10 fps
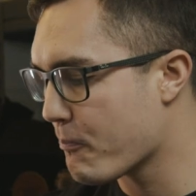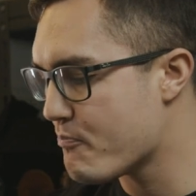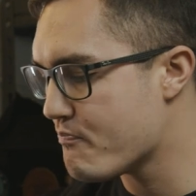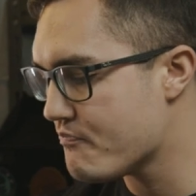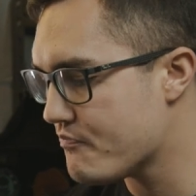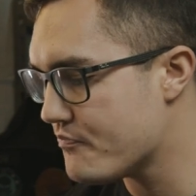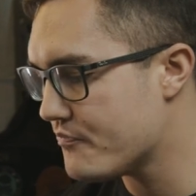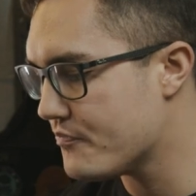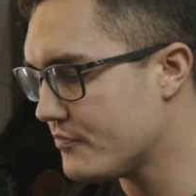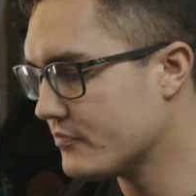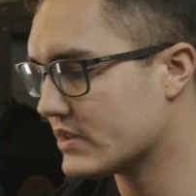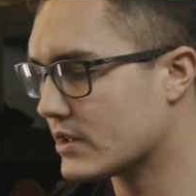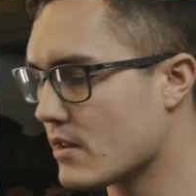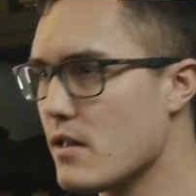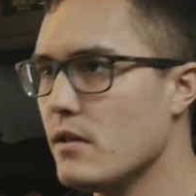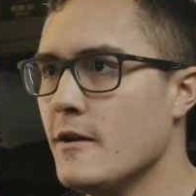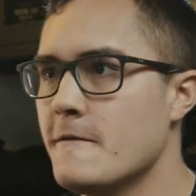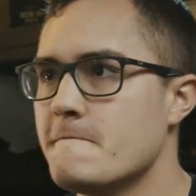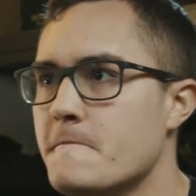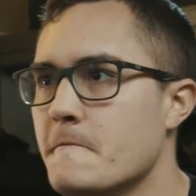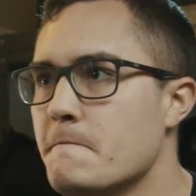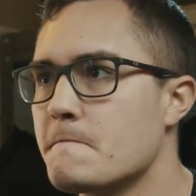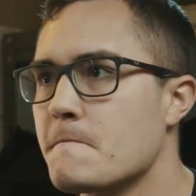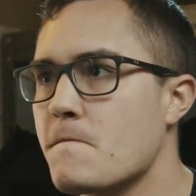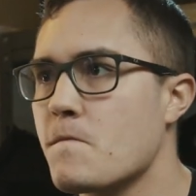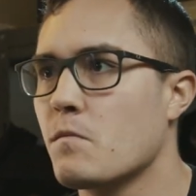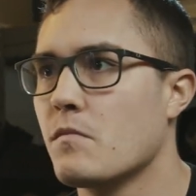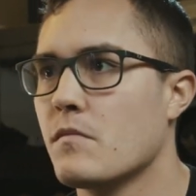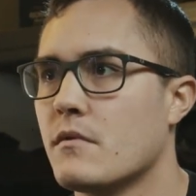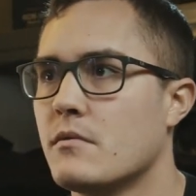not anything near the scale of what we saw